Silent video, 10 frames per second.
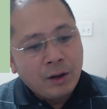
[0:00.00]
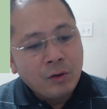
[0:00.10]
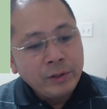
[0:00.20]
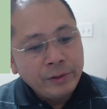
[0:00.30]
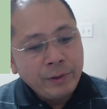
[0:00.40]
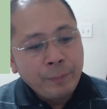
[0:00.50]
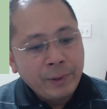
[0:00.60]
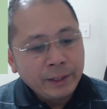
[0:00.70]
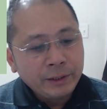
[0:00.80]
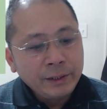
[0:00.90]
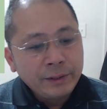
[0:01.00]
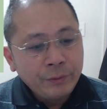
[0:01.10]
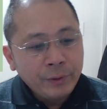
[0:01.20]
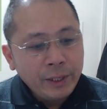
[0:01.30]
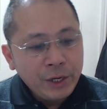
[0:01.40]
only reflecting the
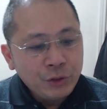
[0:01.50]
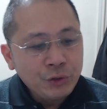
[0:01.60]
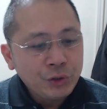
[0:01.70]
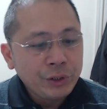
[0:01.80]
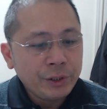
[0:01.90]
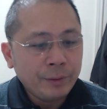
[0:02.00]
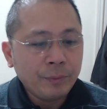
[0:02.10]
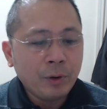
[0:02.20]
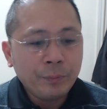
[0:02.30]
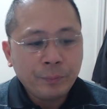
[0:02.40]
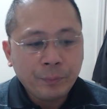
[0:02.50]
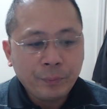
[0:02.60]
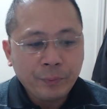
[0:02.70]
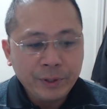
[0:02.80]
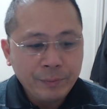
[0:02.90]
relationship of
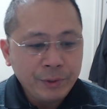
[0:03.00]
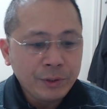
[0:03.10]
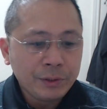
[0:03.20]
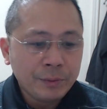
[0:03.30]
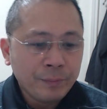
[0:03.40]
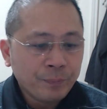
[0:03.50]
previous